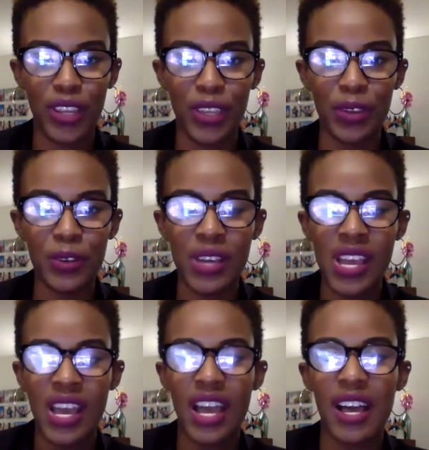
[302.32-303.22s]
you.
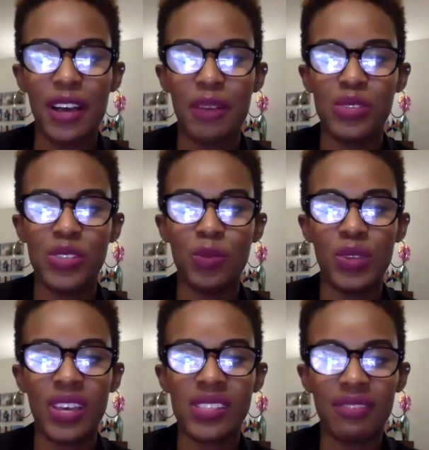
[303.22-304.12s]
So
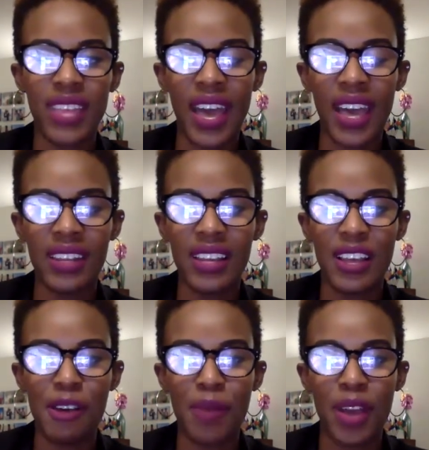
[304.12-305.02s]
because of that,
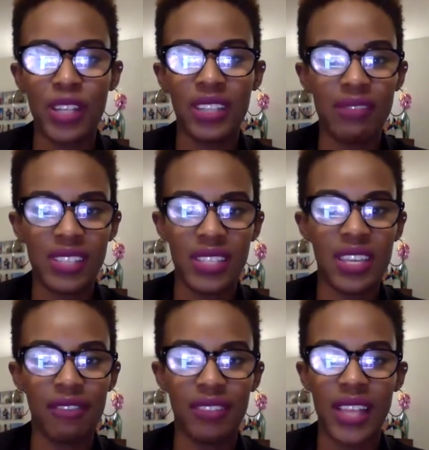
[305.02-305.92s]
I'd love to
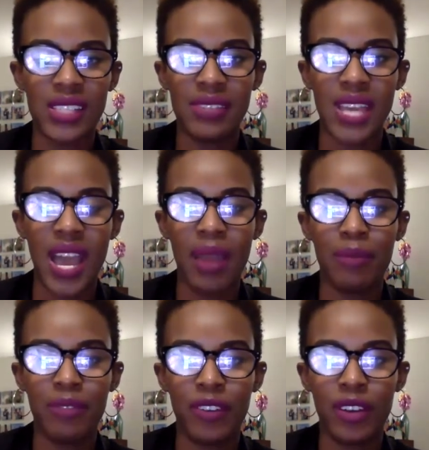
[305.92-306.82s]
leave lots of
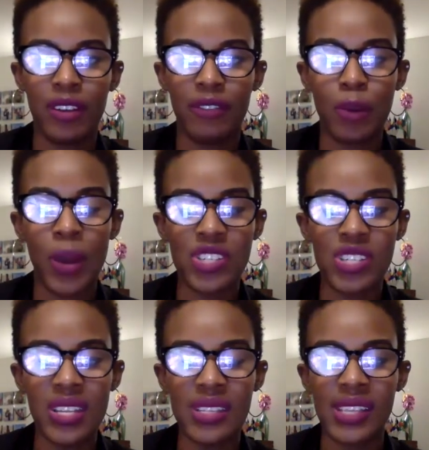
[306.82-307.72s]
time for
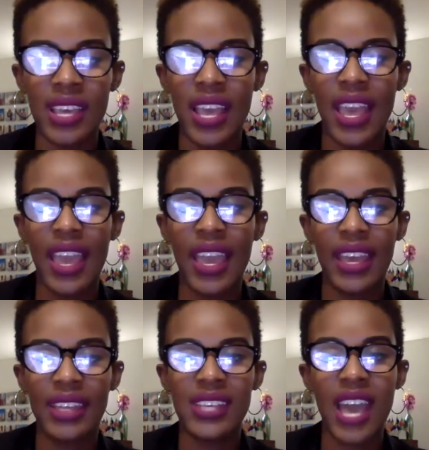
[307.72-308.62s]
questions.
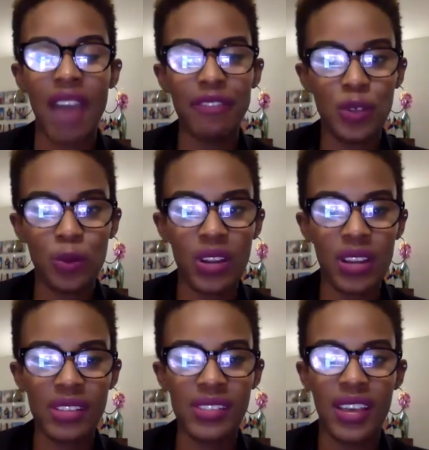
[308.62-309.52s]
And
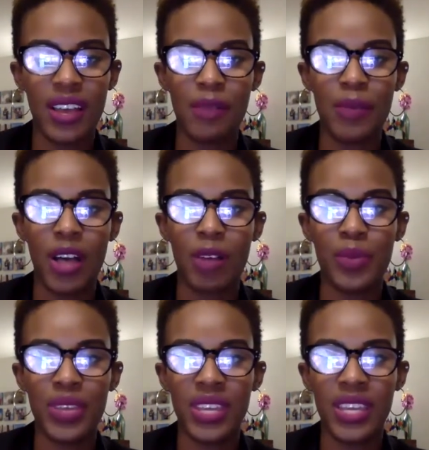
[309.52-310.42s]
afterwards, I'll
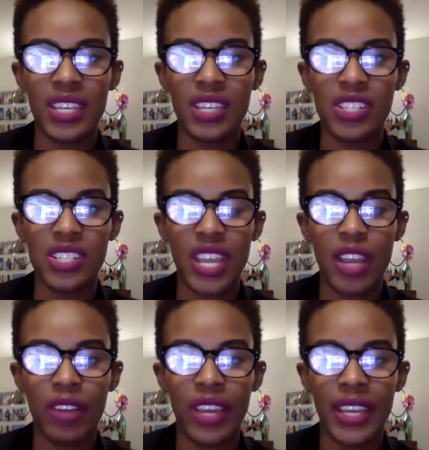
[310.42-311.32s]
be
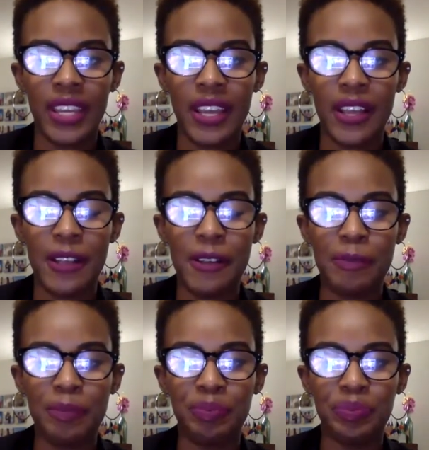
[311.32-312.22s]
sharing
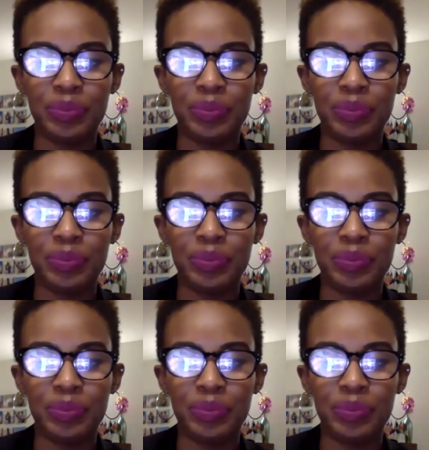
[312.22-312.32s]
some